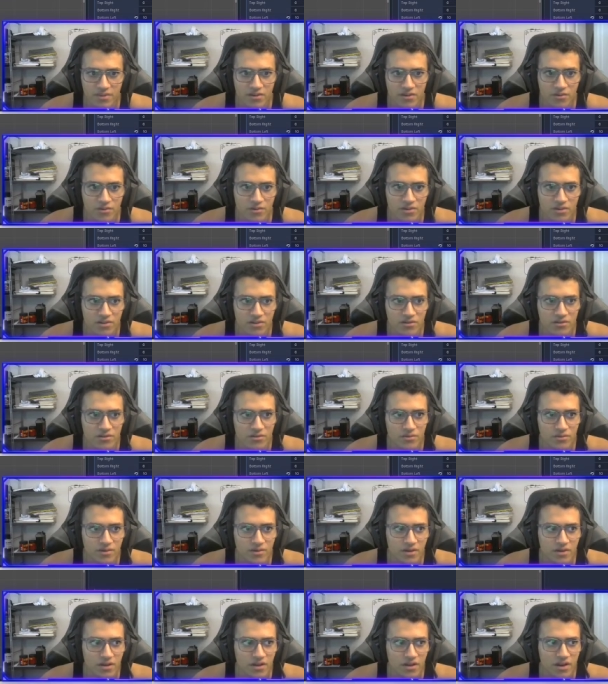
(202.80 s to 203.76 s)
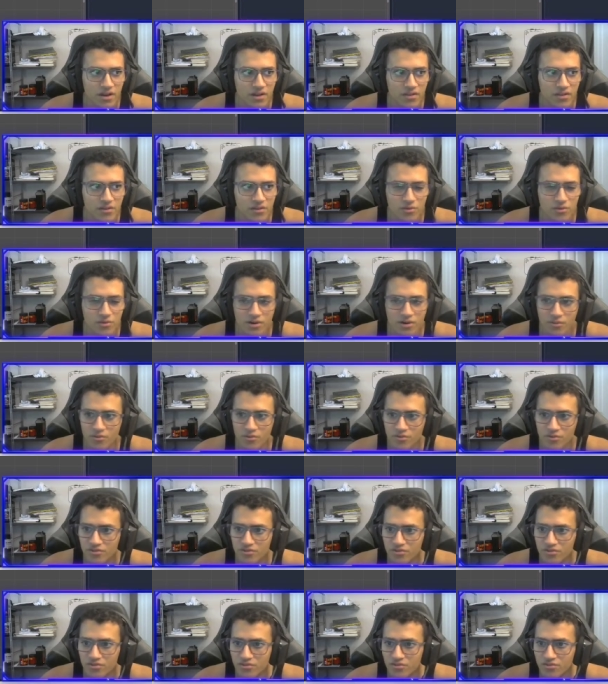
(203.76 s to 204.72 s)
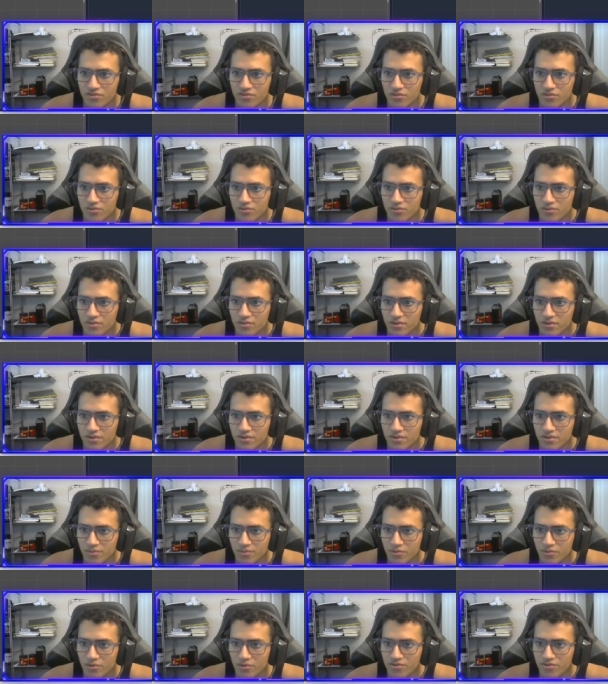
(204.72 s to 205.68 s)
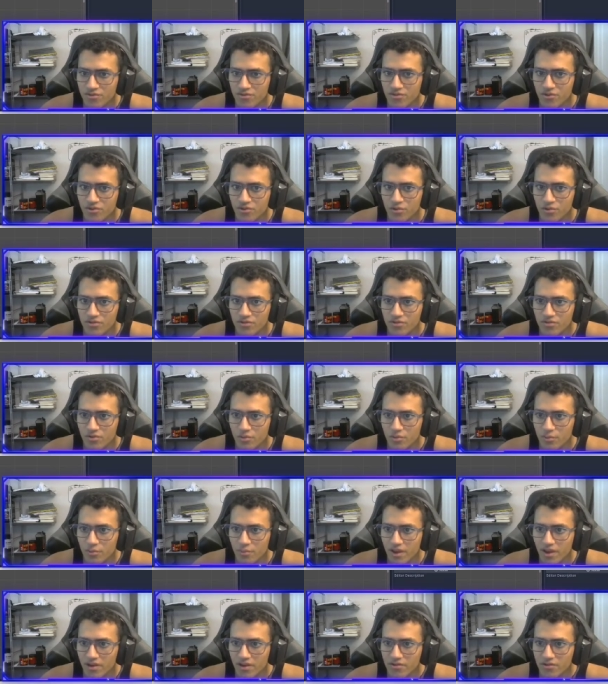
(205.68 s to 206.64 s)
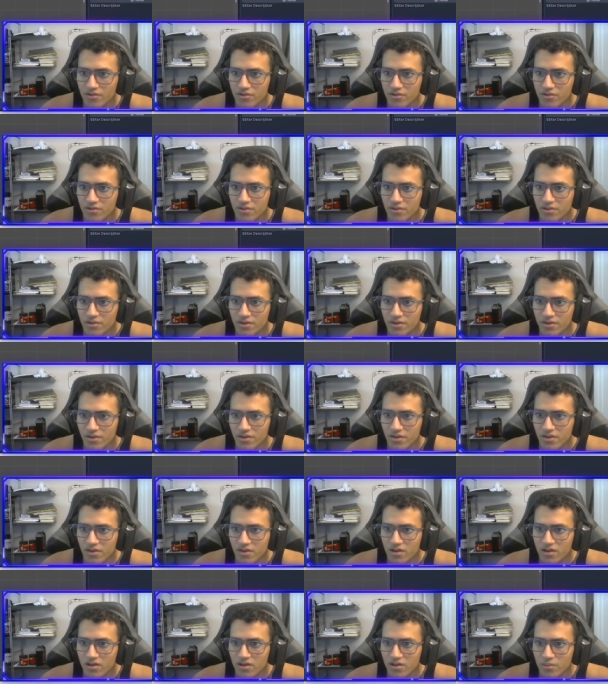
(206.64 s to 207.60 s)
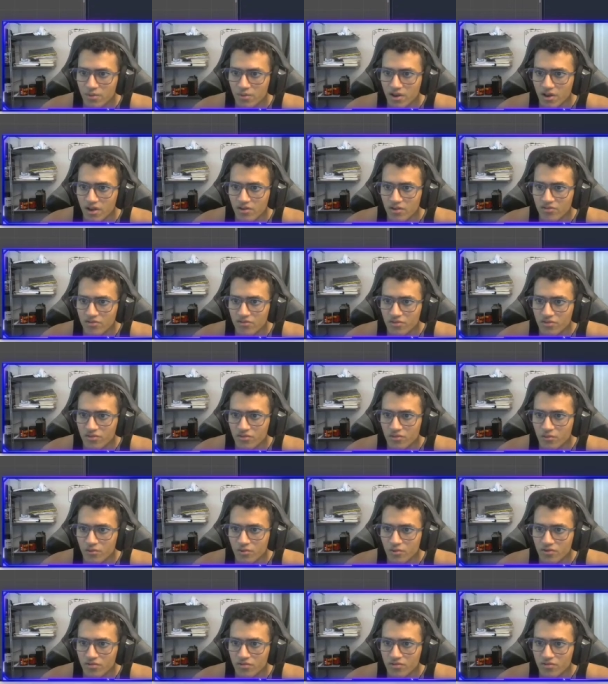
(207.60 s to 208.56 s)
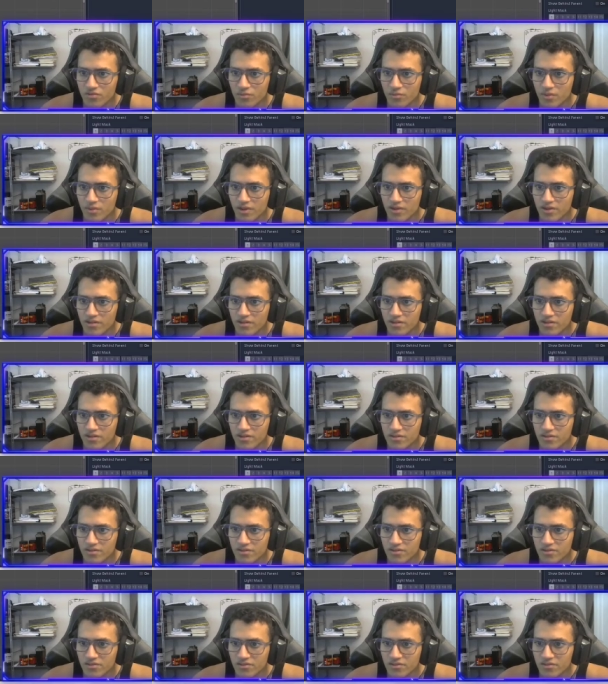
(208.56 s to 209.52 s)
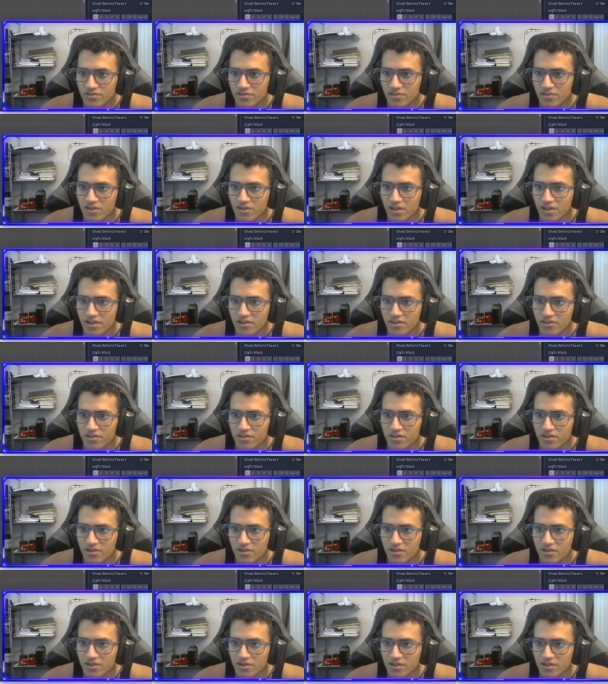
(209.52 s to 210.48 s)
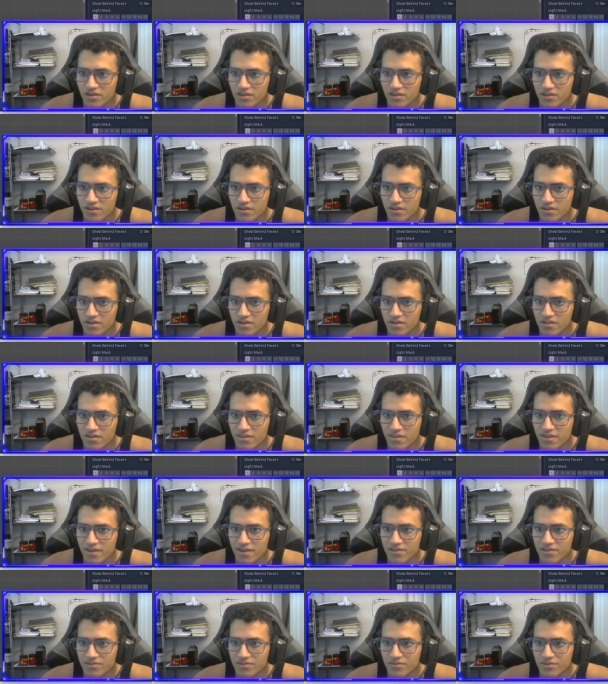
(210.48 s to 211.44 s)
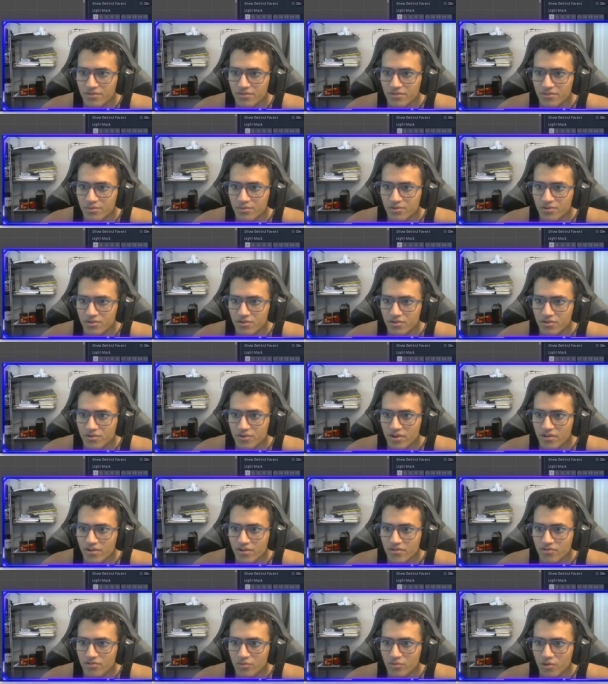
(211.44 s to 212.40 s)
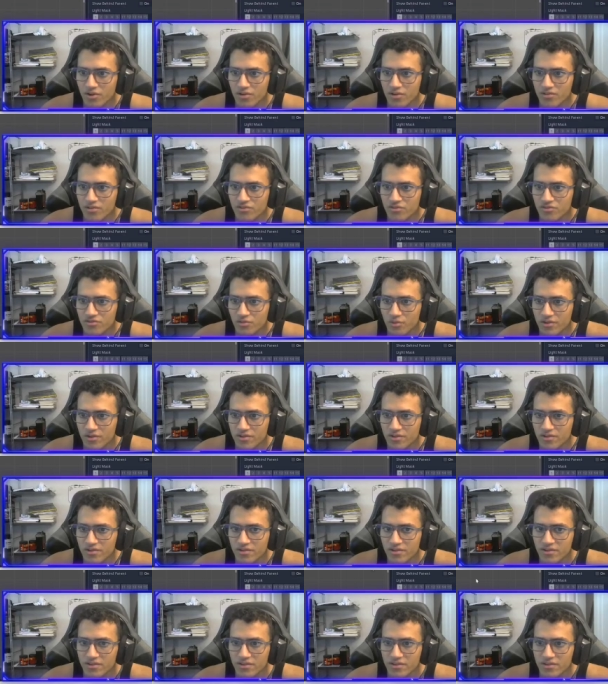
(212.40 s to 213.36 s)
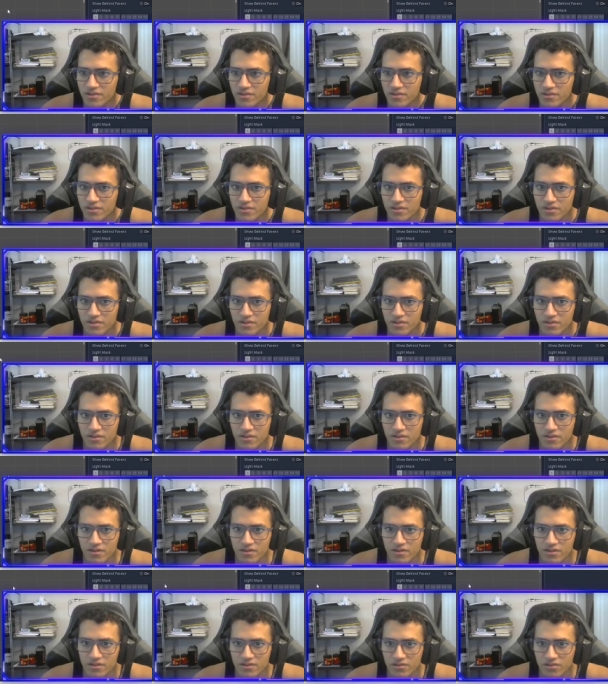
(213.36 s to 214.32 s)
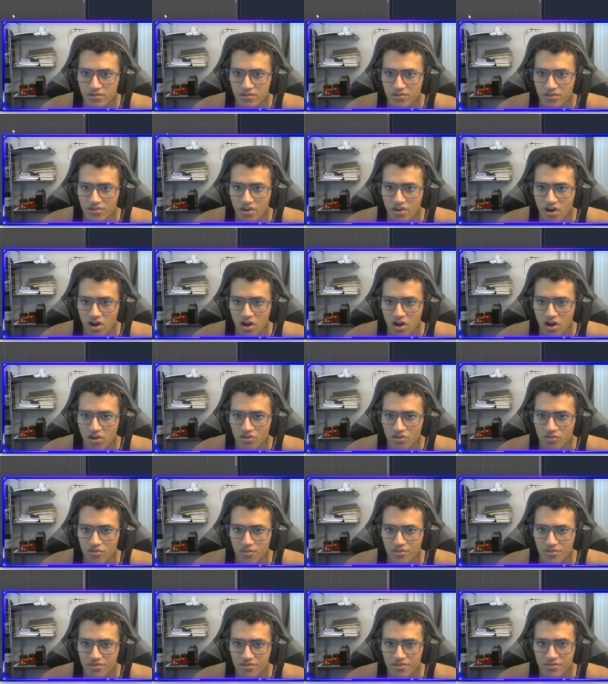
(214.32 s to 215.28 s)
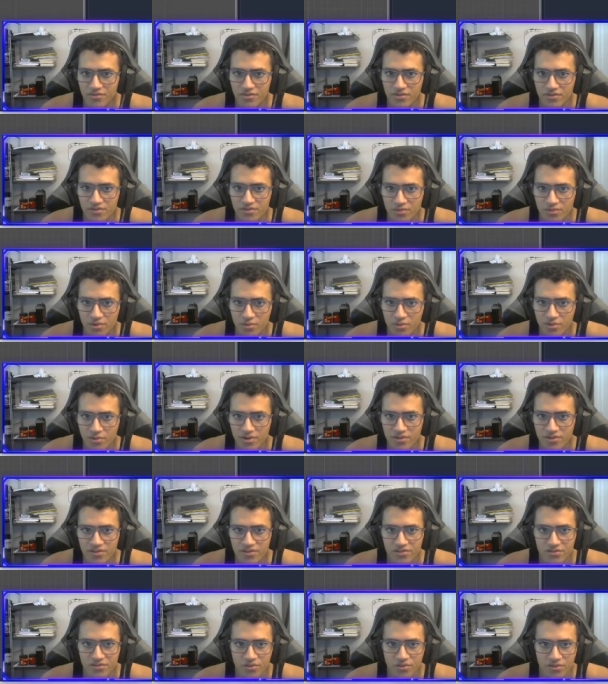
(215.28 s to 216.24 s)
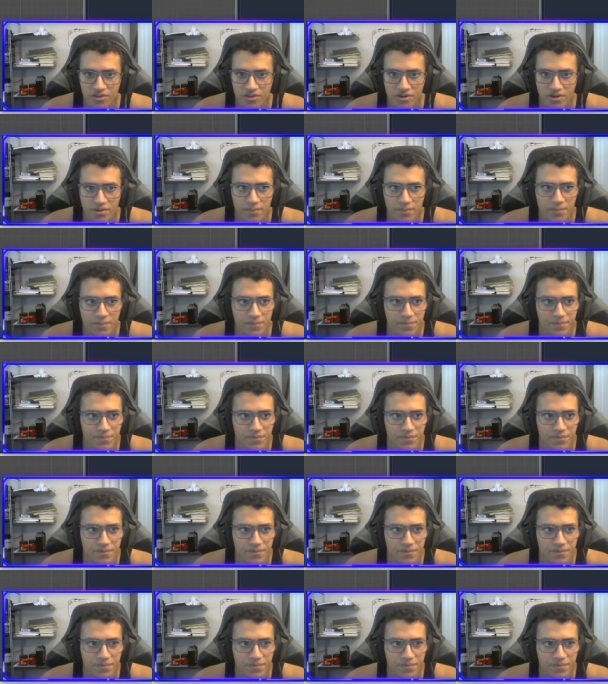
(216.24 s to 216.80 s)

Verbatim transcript: There we go. And then what I'm going to do is I'm going to go into our panel and I'm actually going to make it slightly less visible, around 120. So it's not 100% visible, but it's still there.